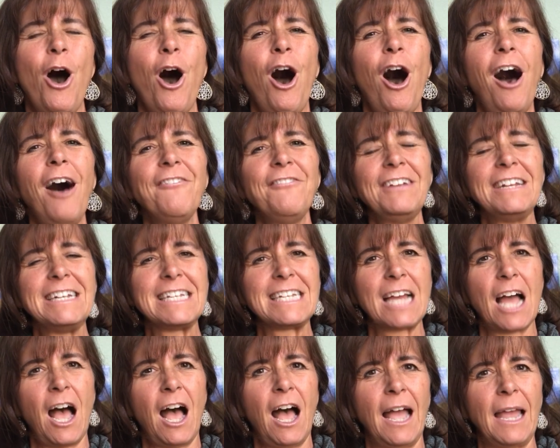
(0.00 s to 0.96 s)

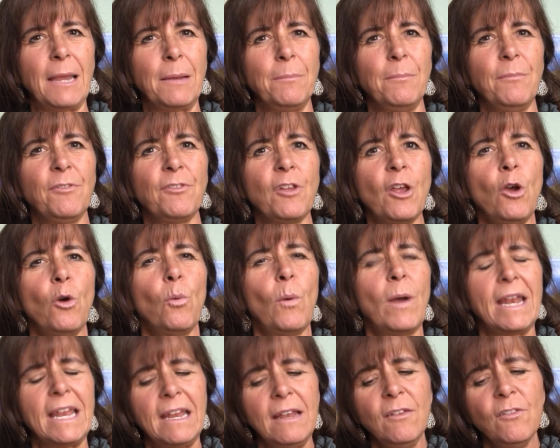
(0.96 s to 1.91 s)
Oftentimes,
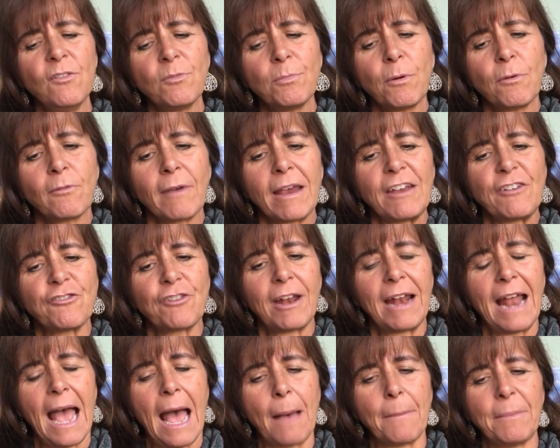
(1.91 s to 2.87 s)
when
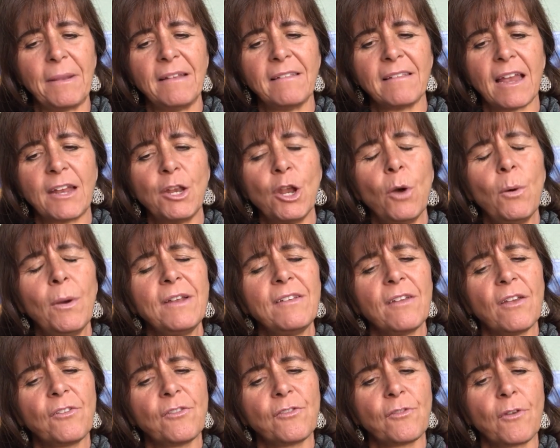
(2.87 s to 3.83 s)
inspiration happens, I know it
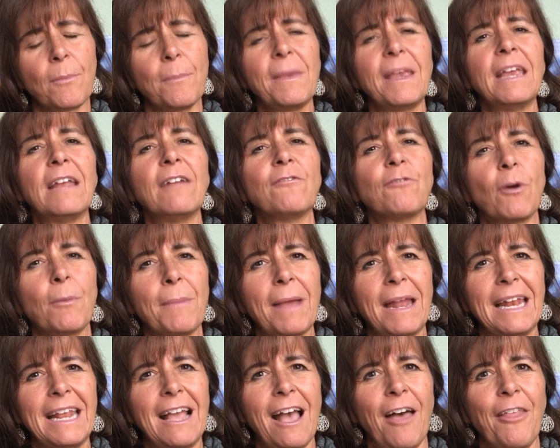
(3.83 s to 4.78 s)
does for me and for
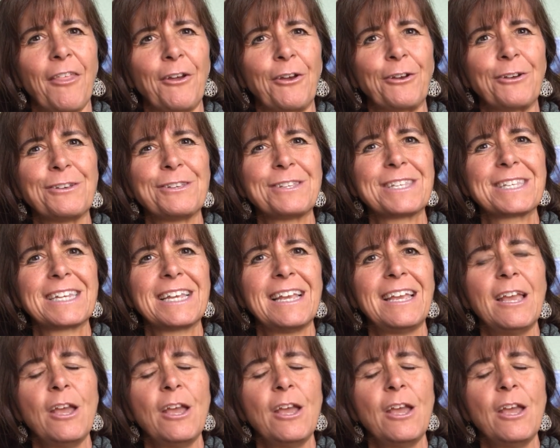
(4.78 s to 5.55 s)
many others,